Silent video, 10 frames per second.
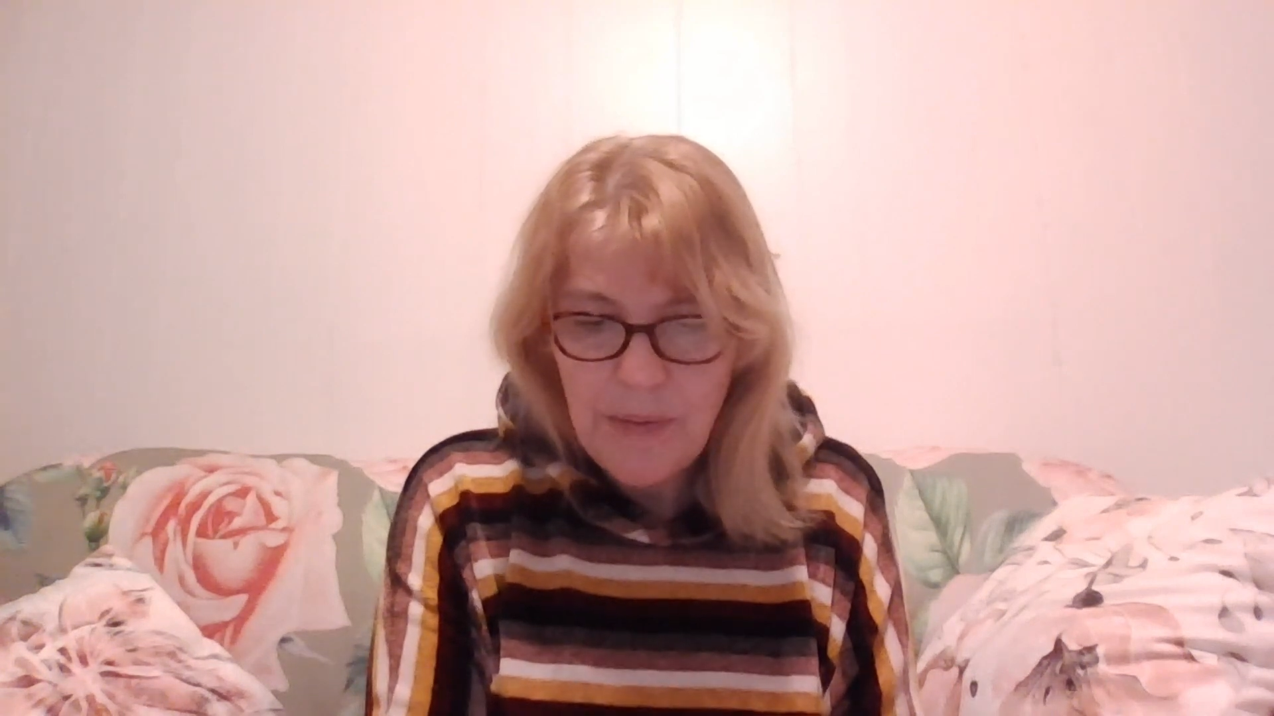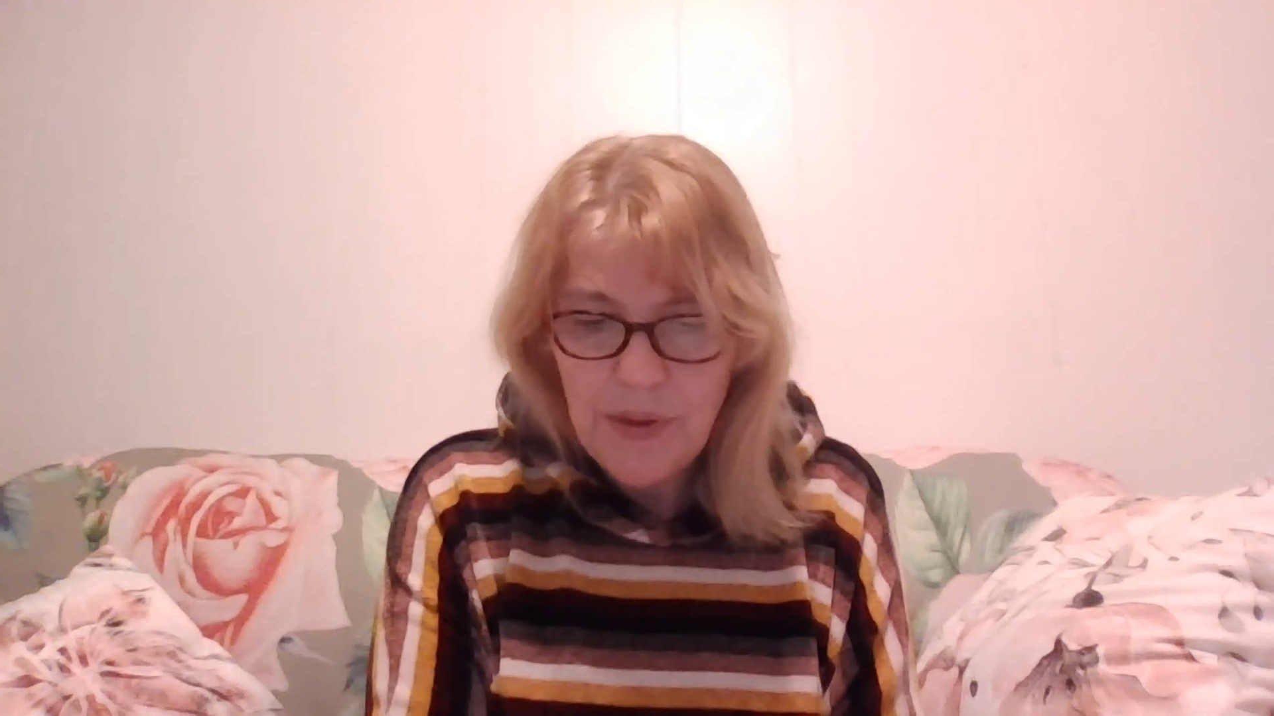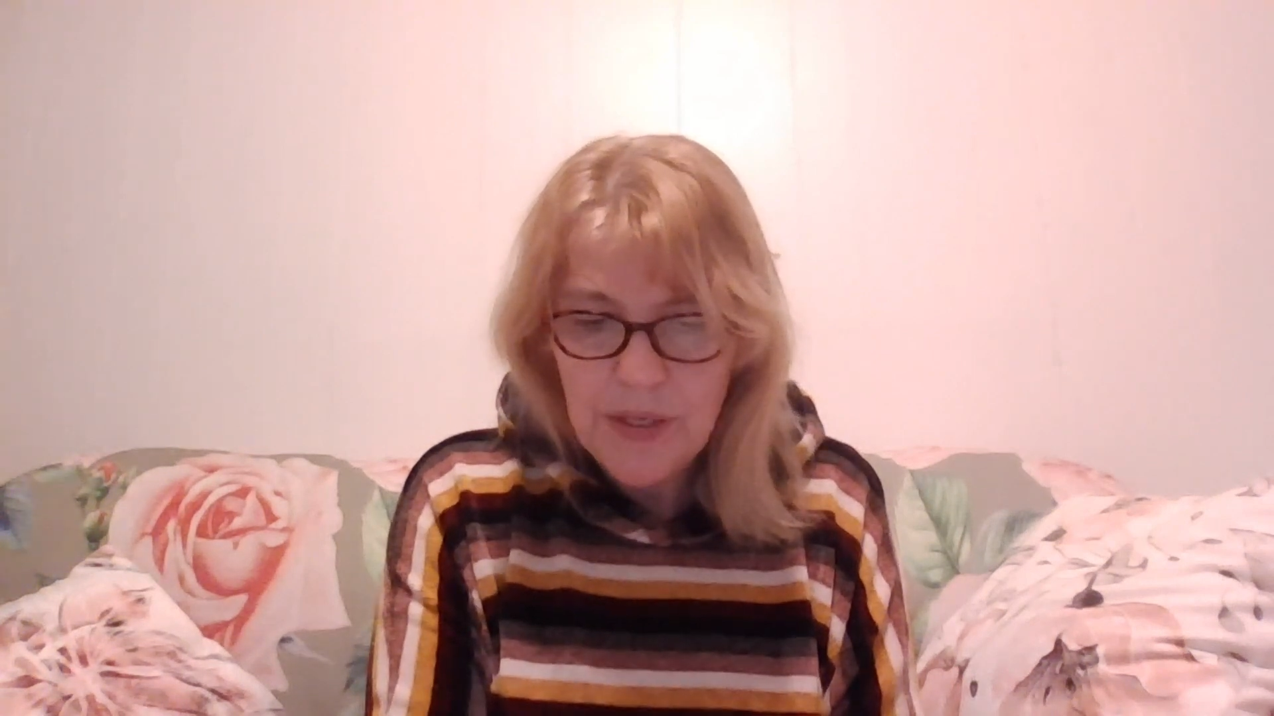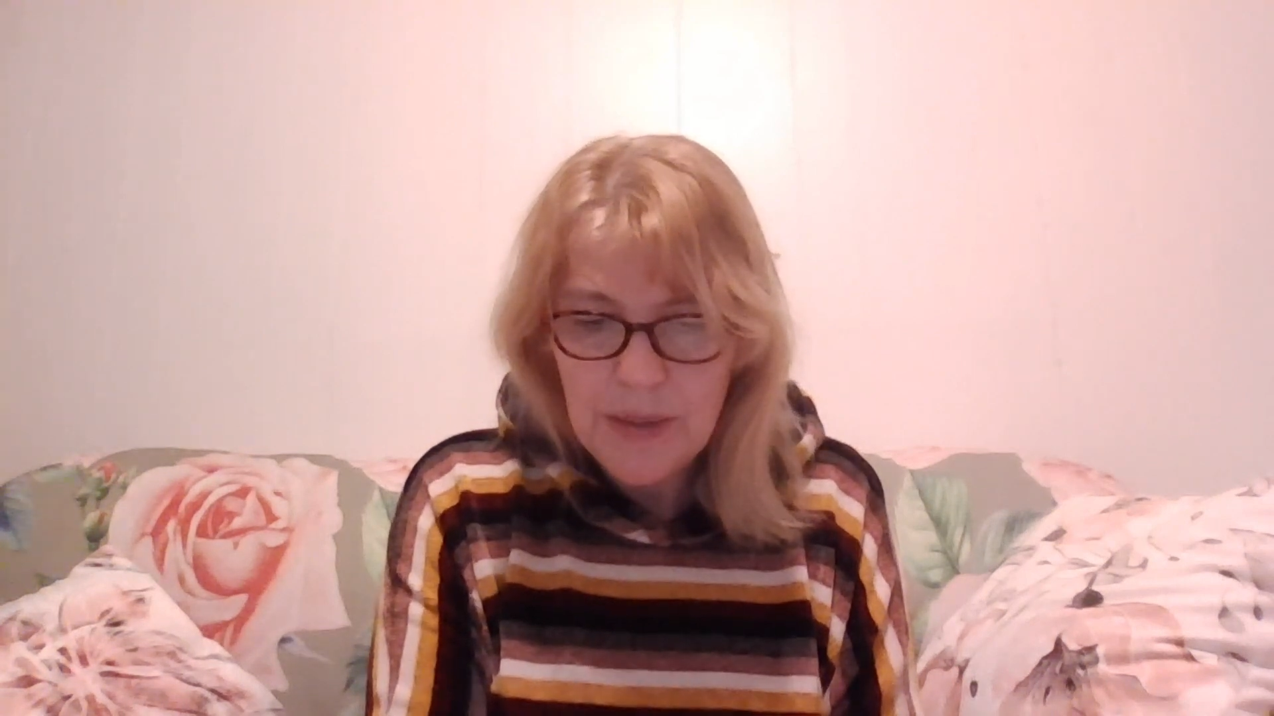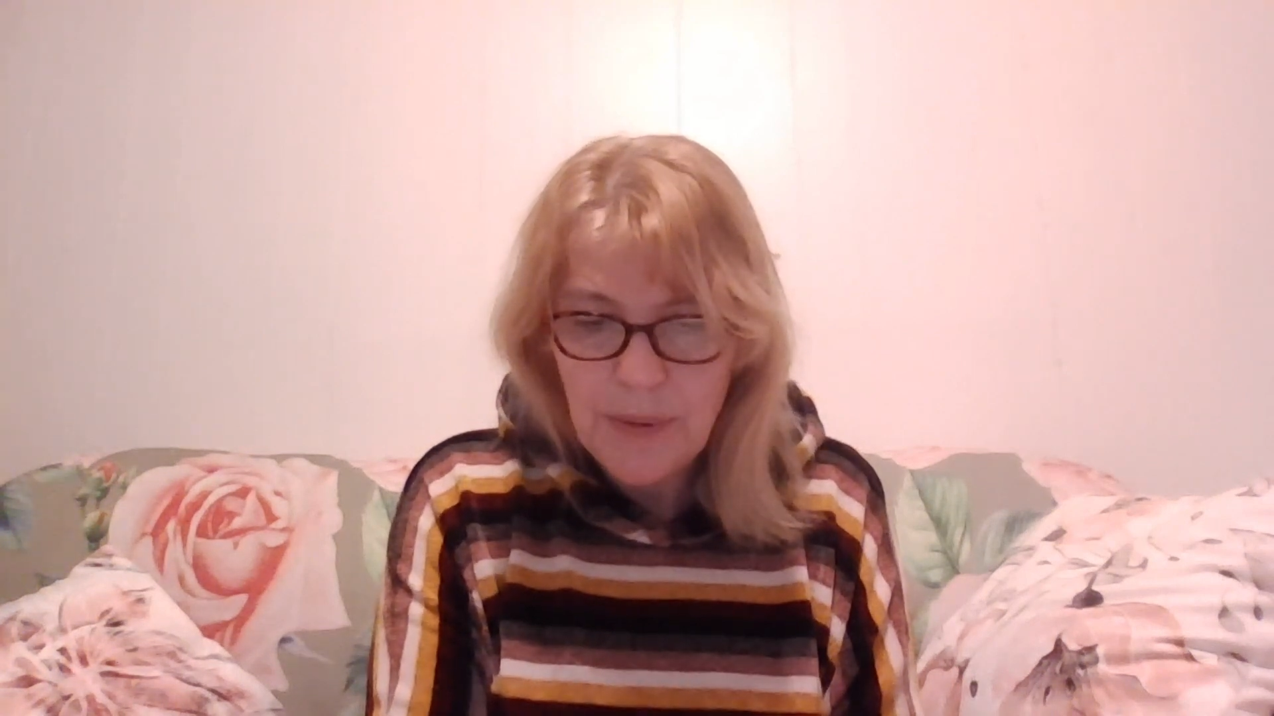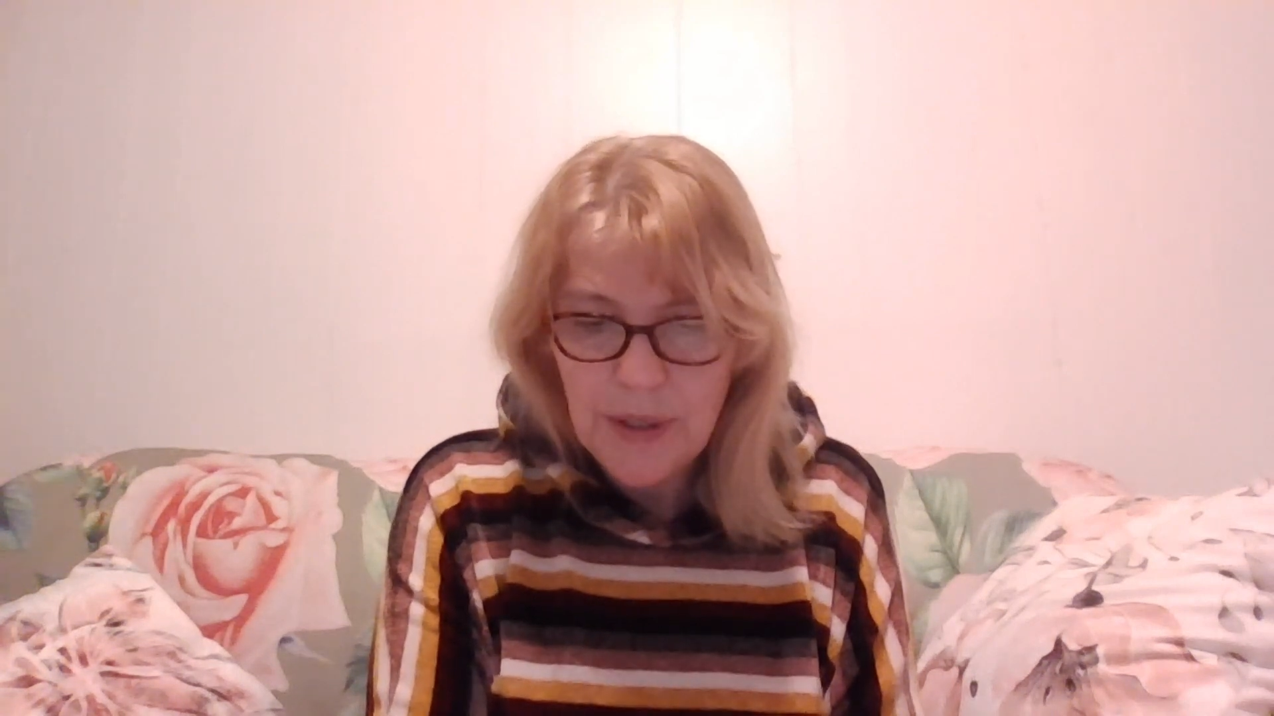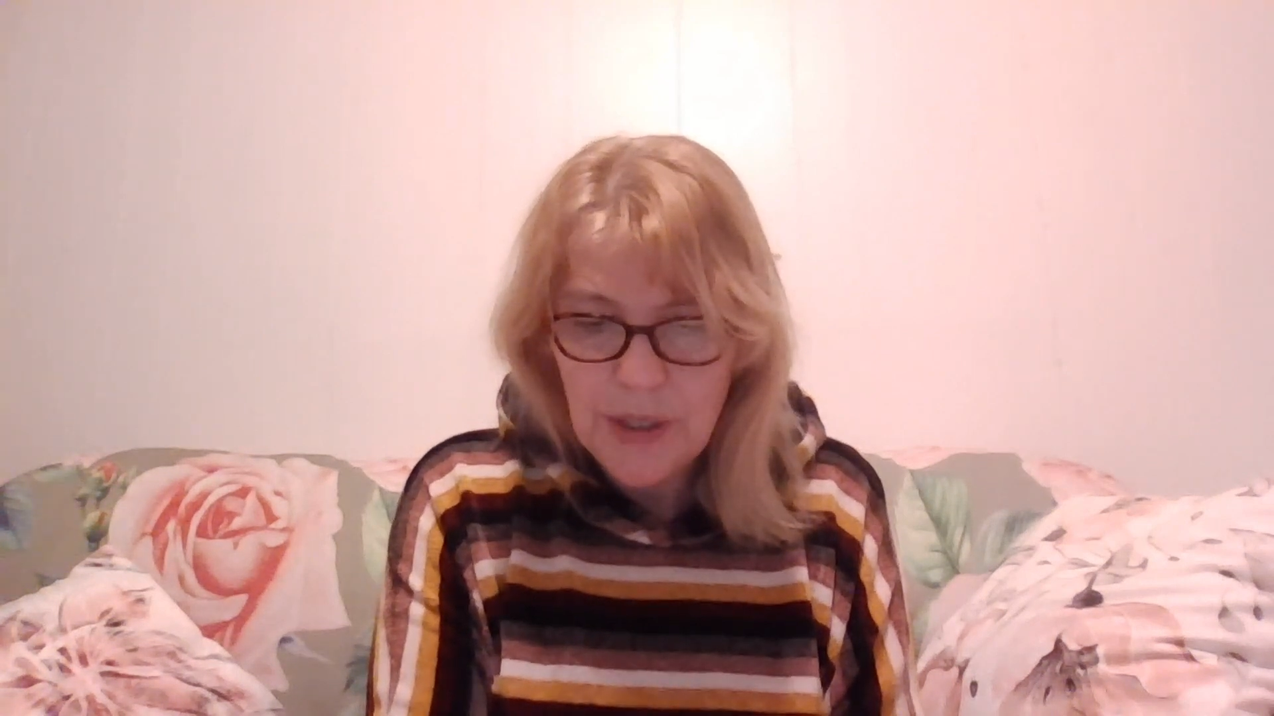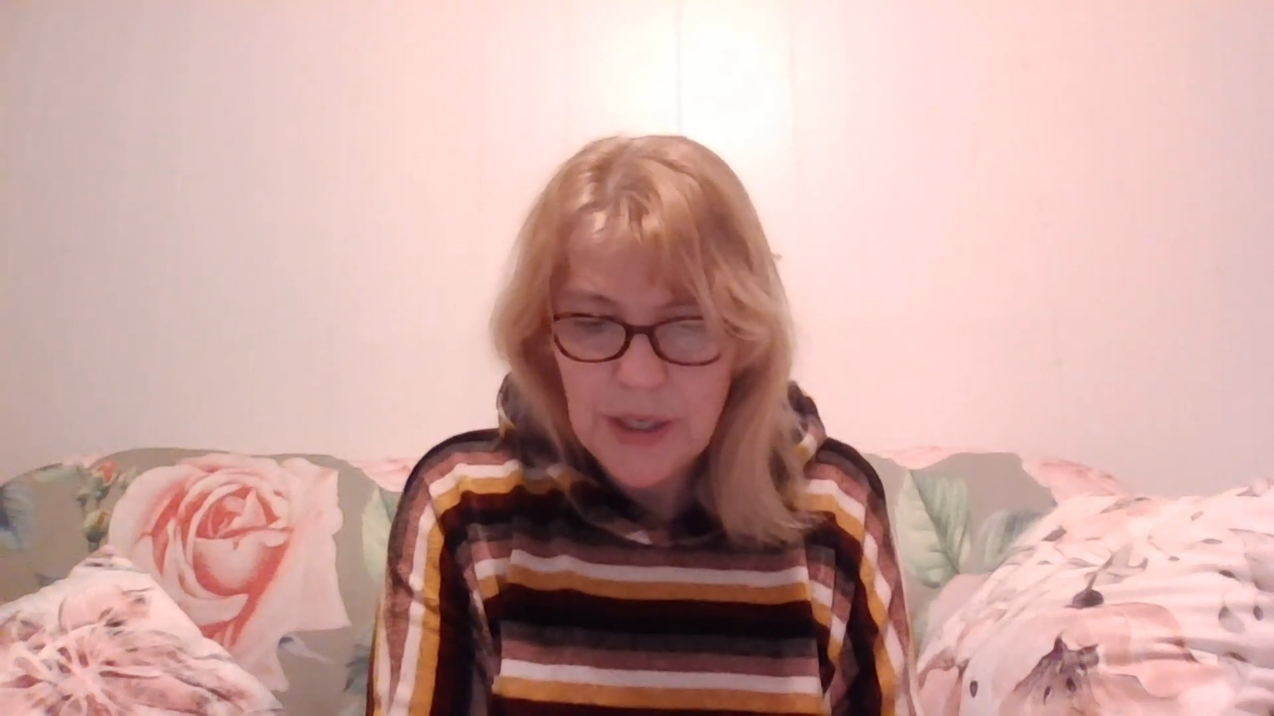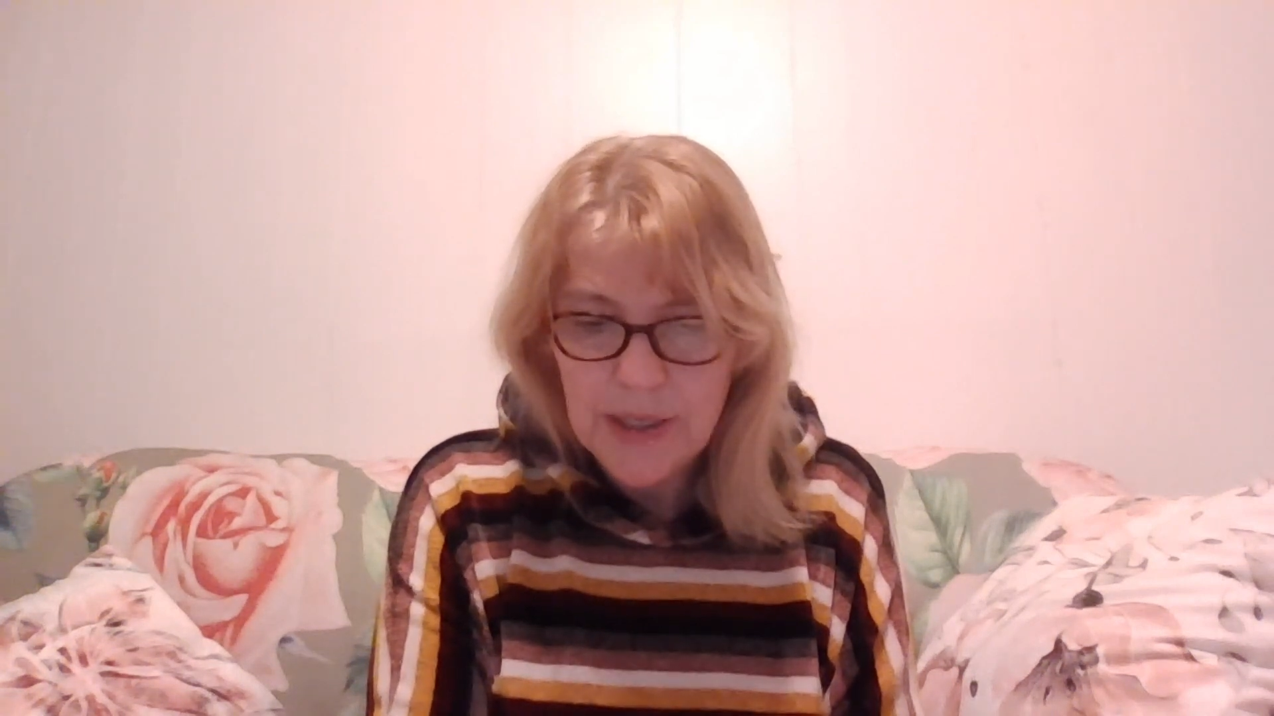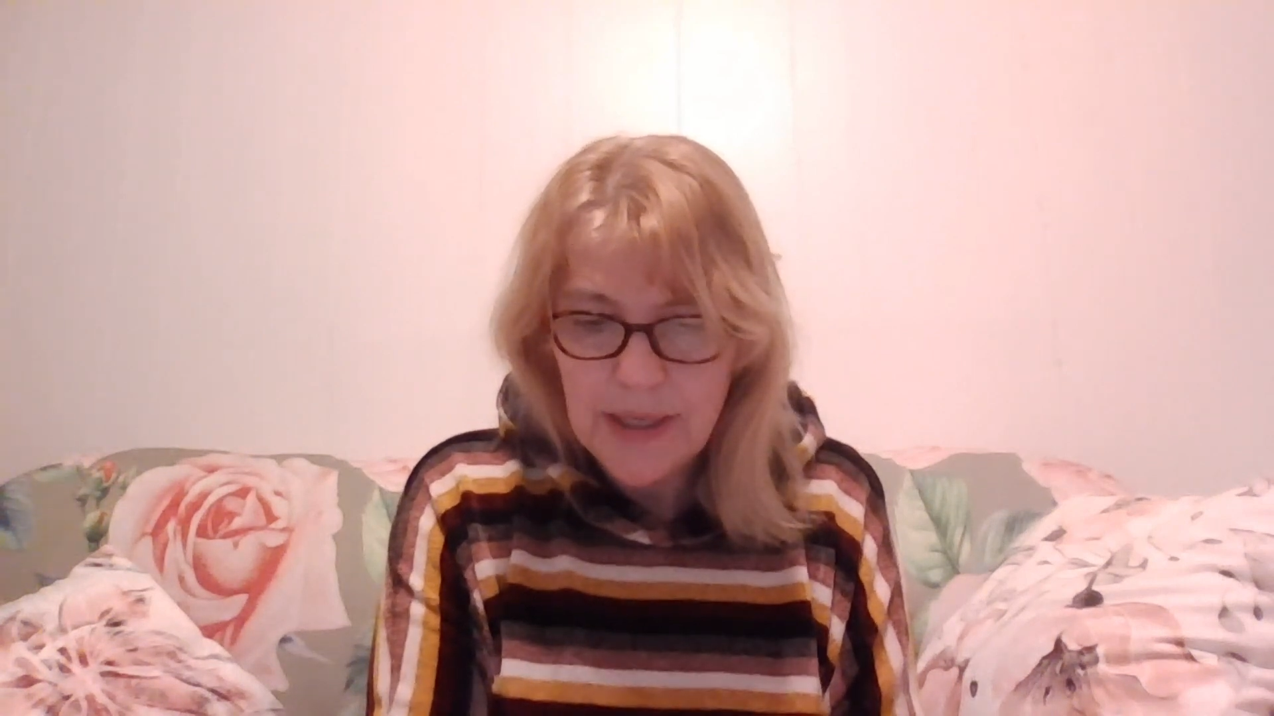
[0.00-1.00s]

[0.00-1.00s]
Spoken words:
with this purchase.